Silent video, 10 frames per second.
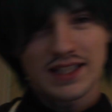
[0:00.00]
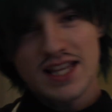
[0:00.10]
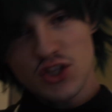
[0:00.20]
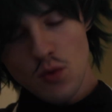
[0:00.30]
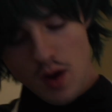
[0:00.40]

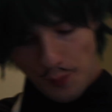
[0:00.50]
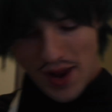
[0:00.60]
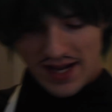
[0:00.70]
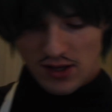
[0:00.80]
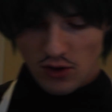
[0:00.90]
unless you are
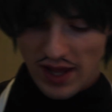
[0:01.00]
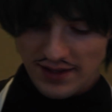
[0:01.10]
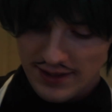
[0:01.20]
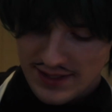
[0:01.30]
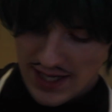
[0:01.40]
planning on
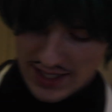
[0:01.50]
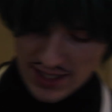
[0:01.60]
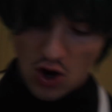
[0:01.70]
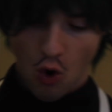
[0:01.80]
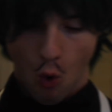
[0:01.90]

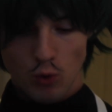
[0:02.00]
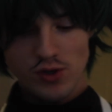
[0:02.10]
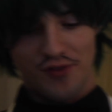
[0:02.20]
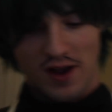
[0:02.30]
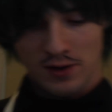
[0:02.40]
entertaining a
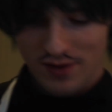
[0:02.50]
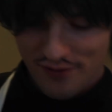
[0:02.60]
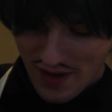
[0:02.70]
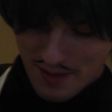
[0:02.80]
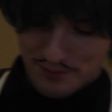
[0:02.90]
horde of
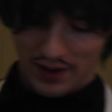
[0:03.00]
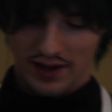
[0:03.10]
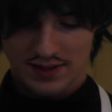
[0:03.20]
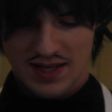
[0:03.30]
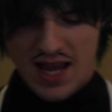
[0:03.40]
hungry
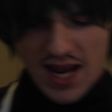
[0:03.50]
vampires,